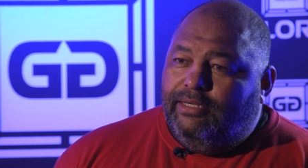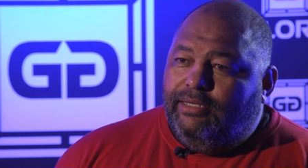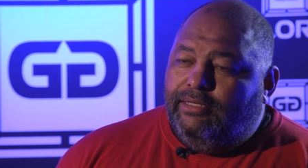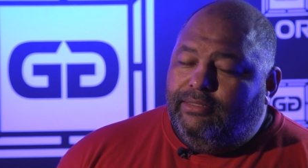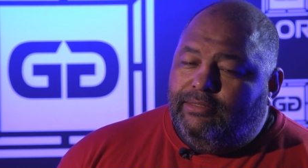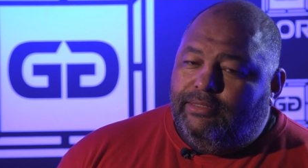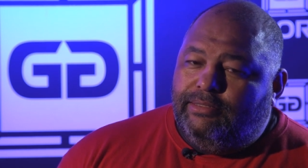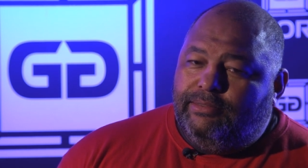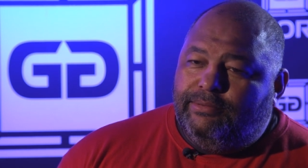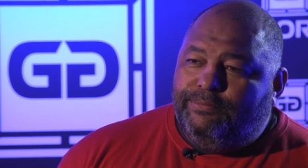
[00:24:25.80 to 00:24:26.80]
And,
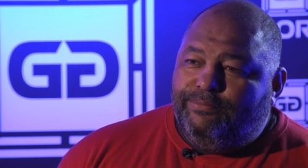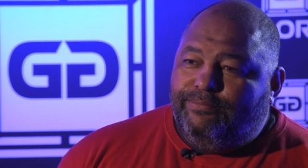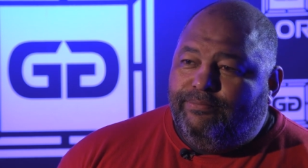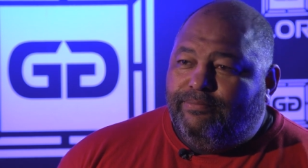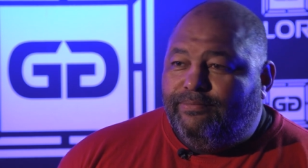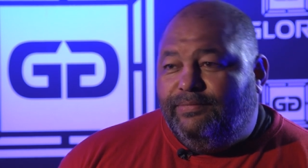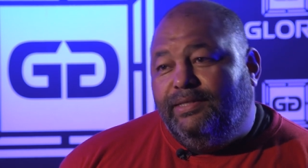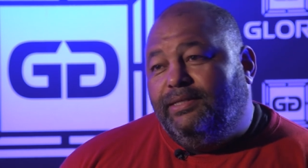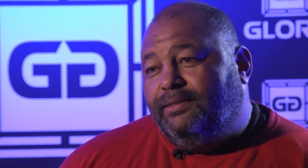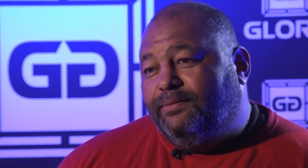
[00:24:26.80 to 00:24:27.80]
uh,
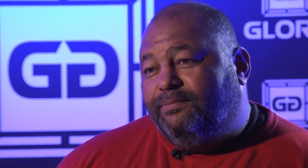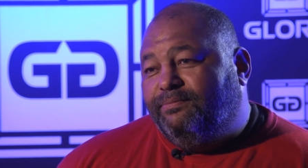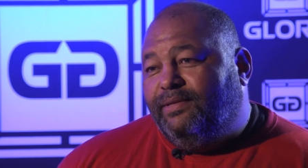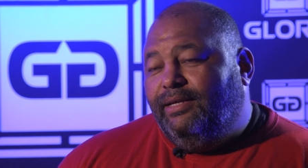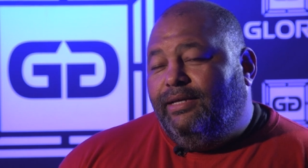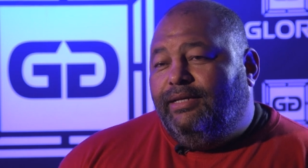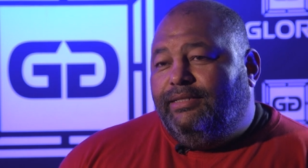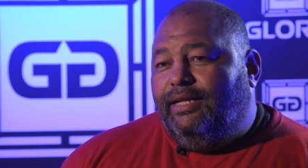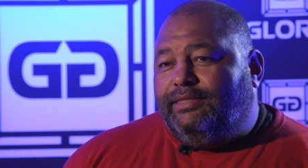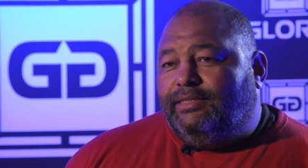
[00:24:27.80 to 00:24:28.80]
yeah,
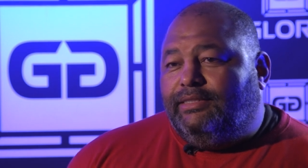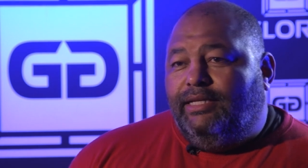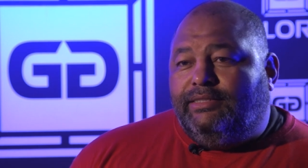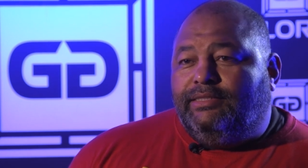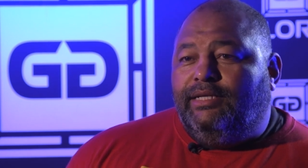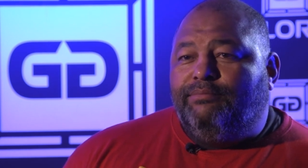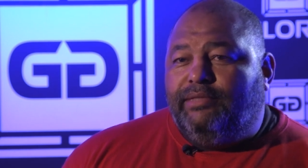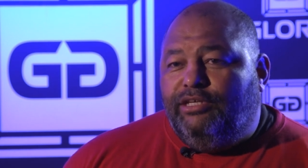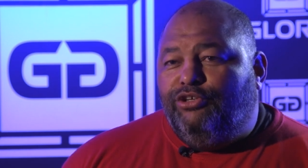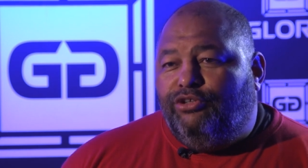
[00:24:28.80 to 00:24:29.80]
that's, that's
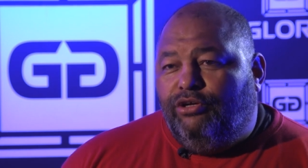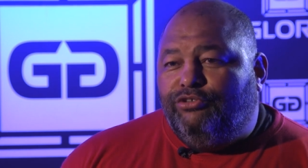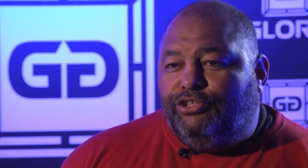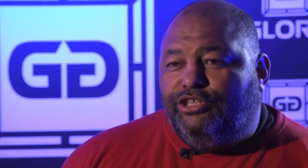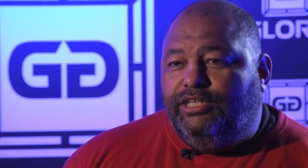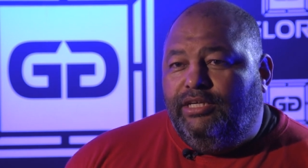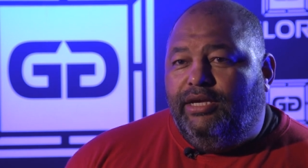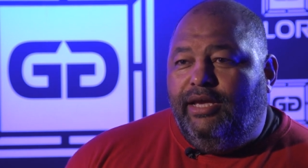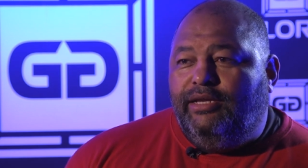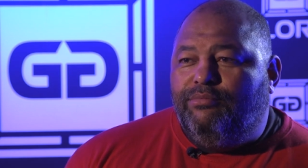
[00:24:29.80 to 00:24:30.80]
something you don't
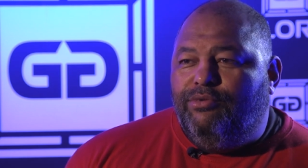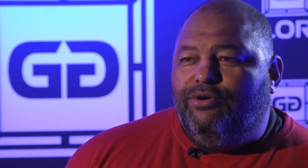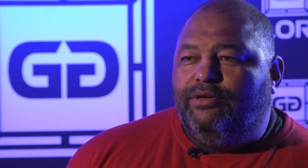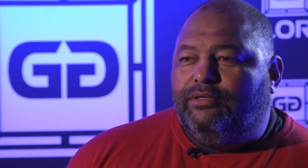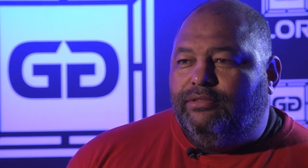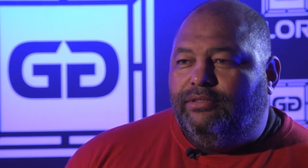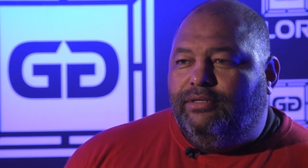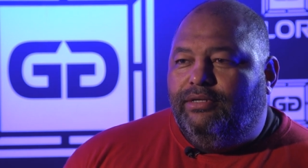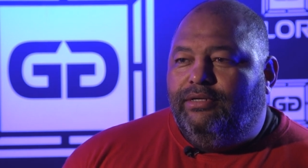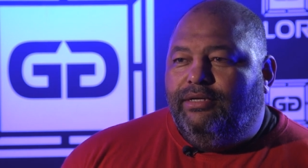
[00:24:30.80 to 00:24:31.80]
see anymore
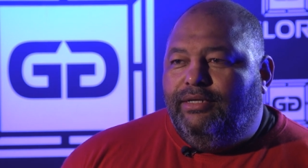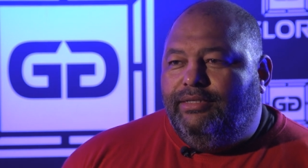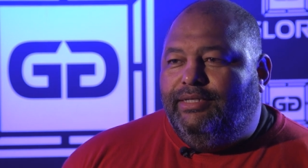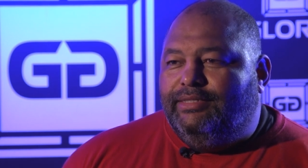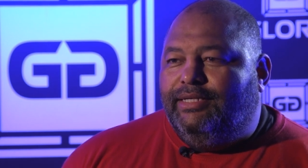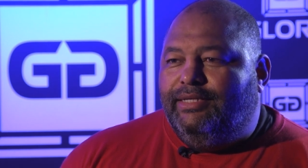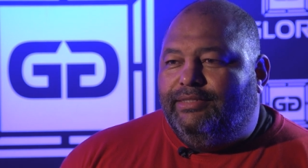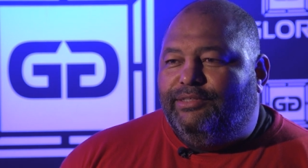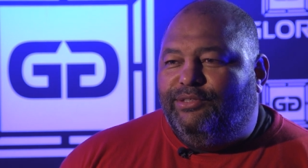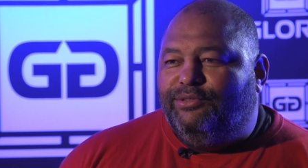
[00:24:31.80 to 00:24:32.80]
these
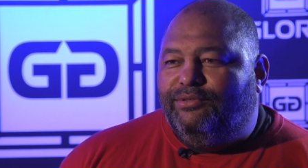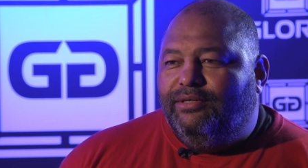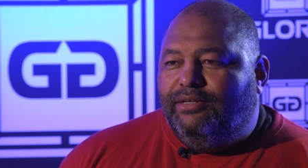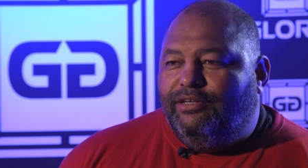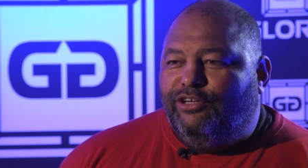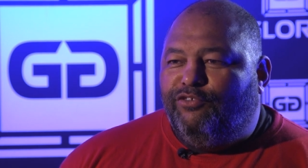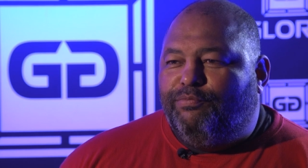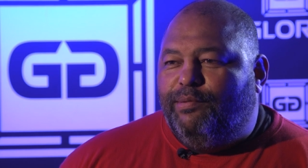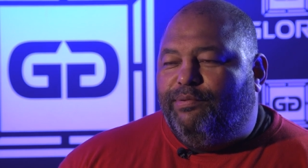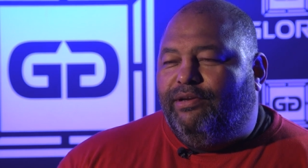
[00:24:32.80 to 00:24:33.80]
days, you know. A lot
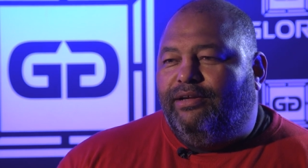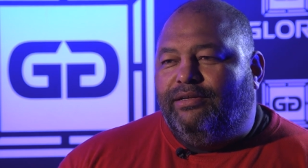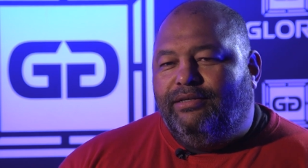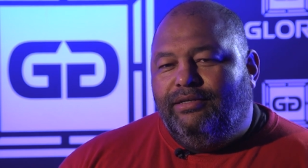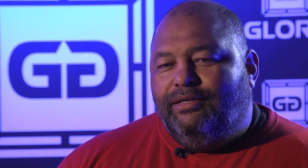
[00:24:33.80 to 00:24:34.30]
of people are,